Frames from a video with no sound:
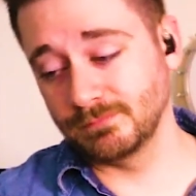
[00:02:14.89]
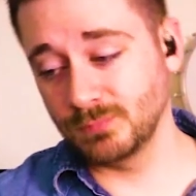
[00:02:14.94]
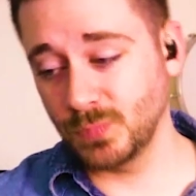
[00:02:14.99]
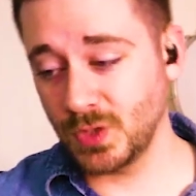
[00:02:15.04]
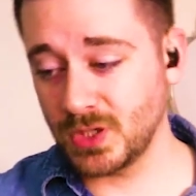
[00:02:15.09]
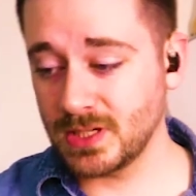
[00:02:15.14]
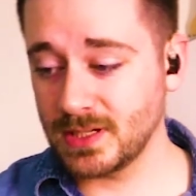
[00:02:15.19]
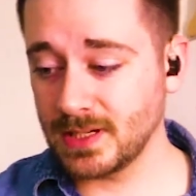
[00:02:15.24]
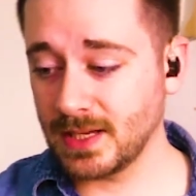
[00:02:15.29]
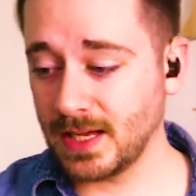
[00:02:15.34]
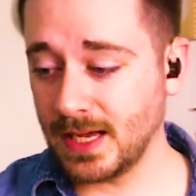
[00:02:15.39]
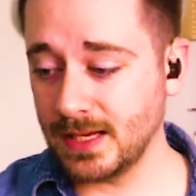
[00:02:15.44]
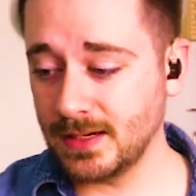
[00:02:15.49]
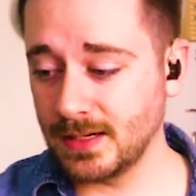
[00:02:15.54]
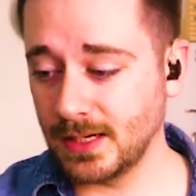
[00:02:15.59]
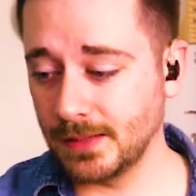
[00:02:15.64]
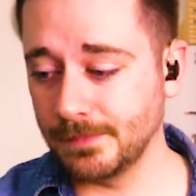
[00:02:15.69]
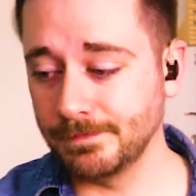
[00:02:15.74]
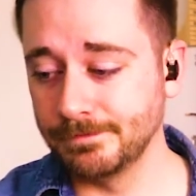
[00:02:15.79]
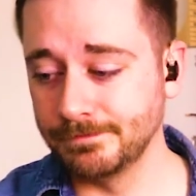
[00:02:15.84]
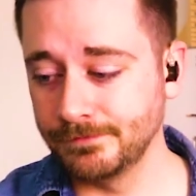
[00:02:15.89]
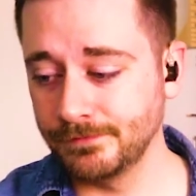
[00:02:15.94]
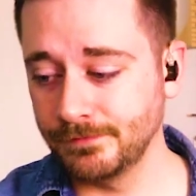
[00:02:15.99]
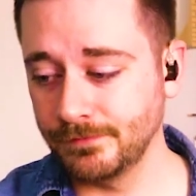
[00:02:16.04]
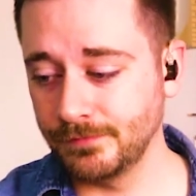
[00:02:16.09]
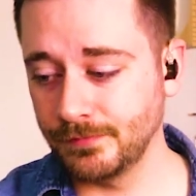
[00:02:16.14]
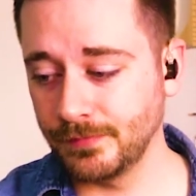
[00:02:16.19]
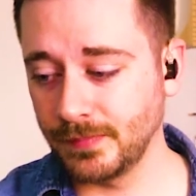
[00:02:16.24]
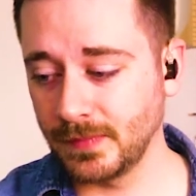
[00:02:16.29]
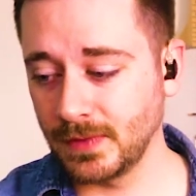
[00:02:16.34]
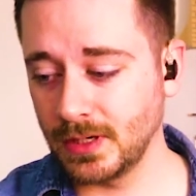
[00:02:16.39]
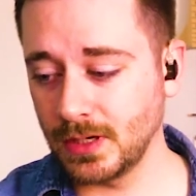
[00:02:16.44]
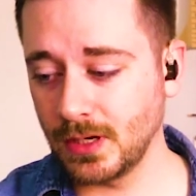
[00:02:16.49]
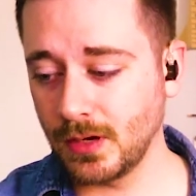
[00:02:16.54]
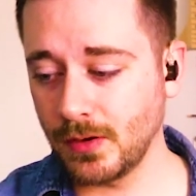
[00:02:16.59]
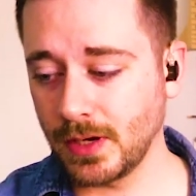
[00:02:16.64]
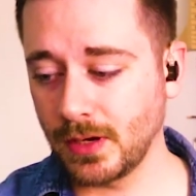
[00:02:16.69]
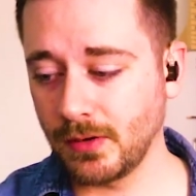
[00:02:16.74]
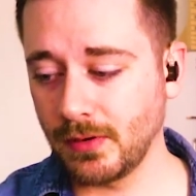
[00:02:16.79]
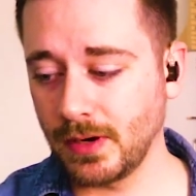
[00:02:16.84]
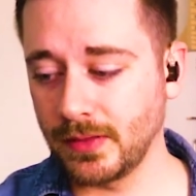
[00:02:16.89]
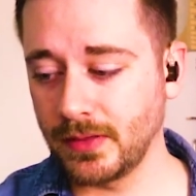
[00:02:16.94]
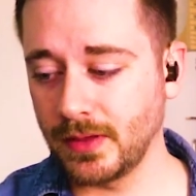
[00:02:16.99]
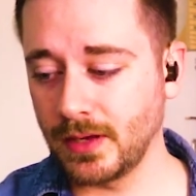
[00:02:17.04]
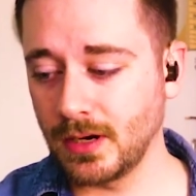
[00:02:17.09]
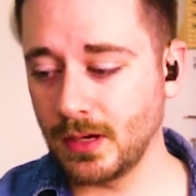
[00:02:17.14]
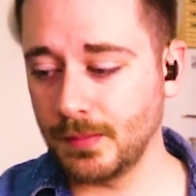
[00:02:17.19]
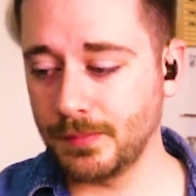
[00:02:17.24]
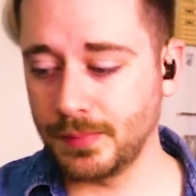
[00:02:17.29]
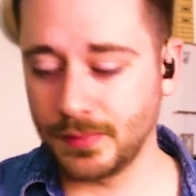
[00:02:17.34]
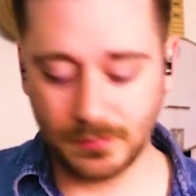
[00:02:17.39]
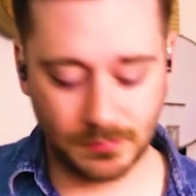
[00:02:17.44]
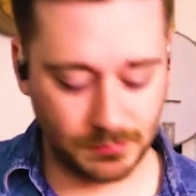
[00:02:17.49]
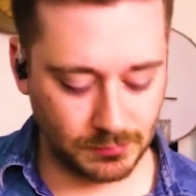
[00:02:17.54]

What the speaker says: which is a gain knob. I crank that up.